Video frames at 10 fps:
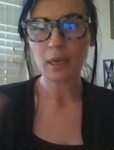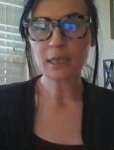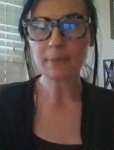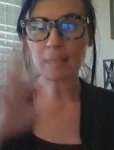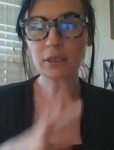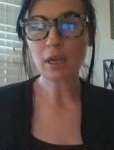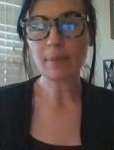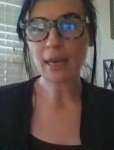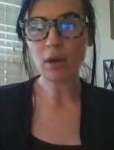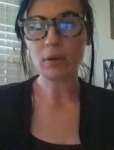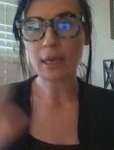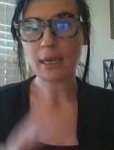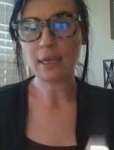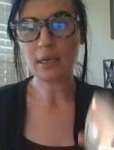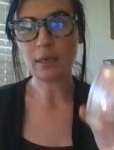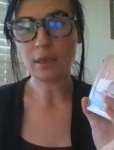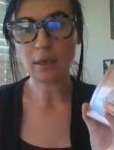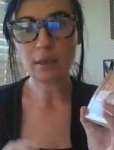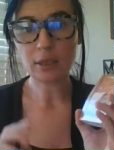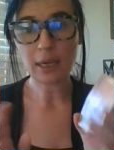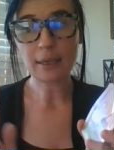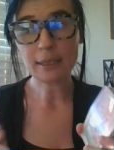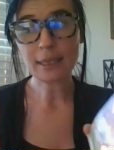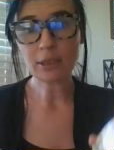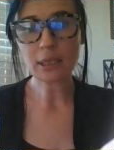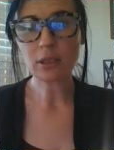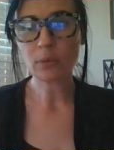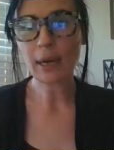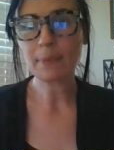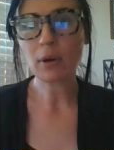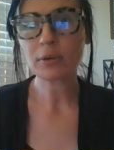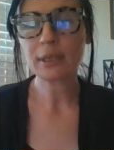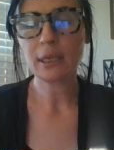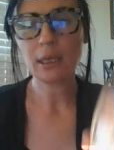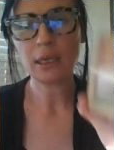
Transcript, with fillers: it's about to come out, and it, sounds like to the right person,